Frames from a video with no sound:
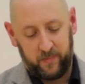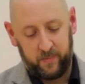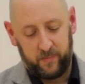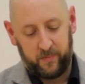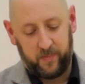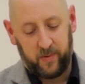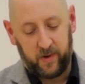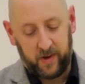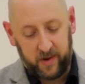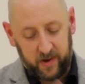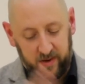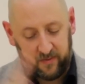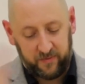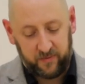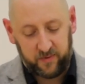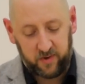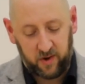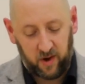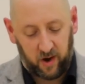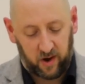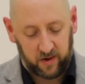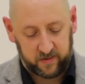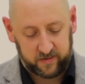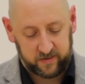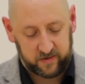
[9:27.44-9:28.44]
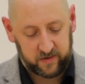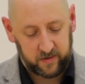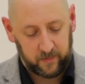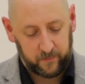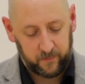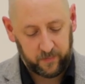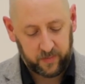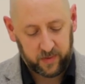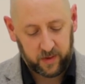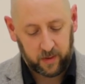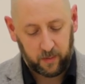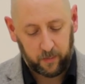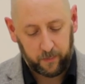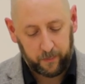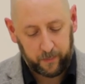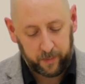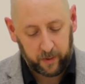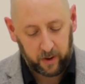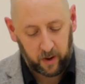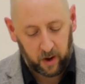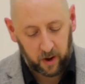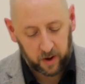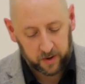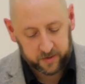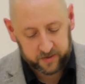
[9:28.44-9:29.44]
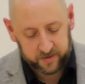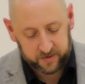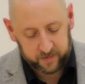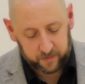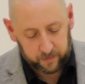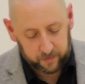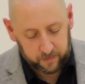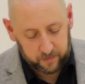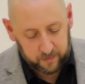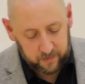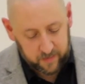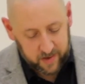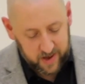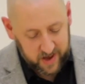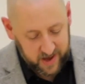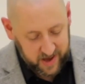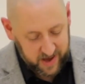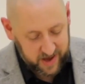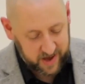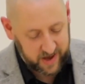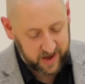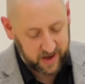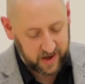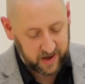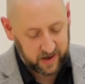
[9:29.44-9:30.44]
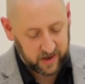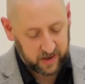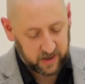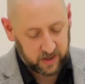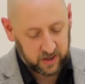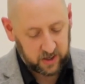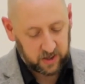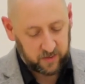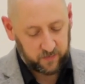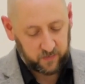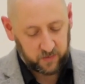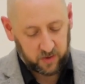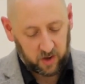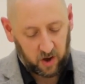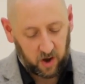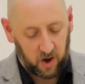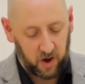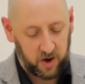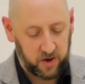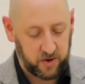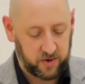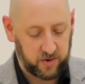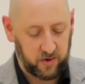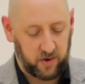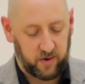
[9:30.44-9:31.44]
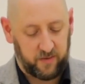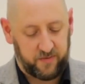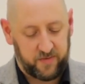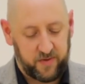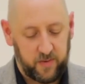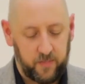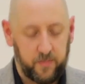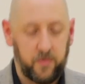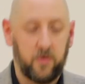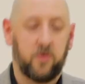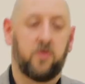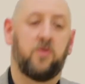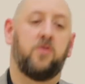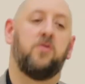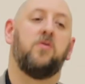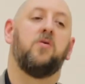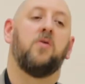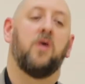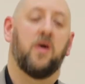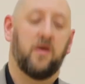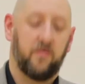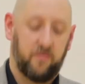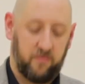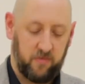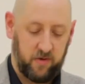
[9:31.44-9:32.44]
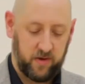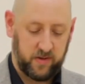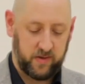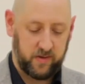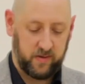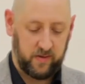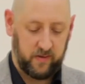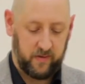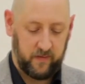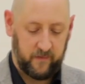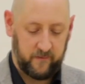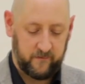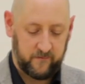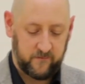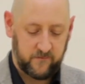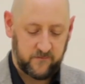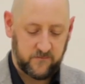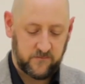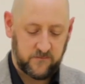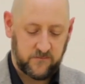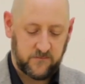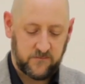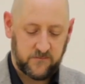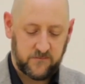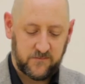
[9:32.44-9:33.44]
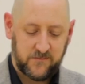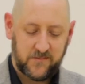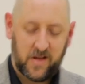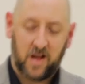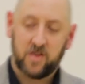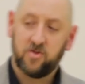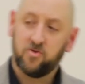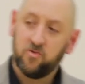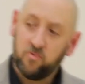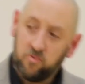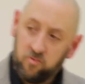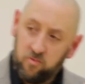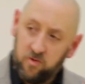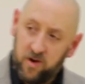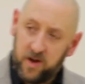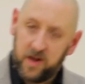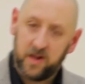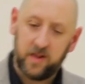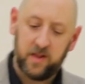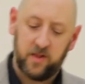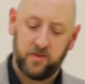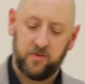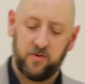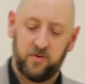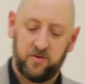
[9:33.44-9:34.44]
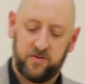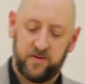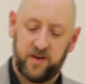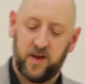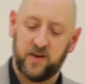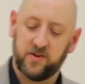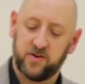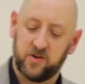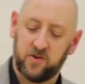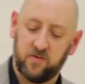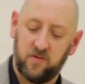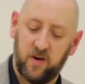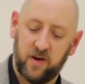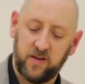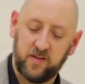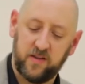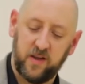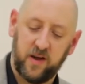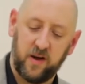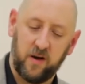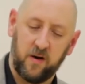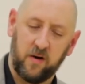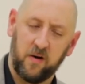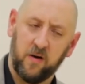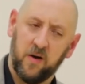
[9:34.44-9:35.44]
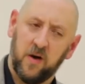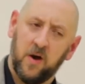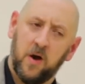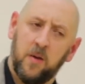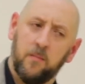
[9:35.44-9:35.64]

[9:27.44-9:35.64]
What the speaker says: But if not, blot me out of the book you have written." That's real intercession right there.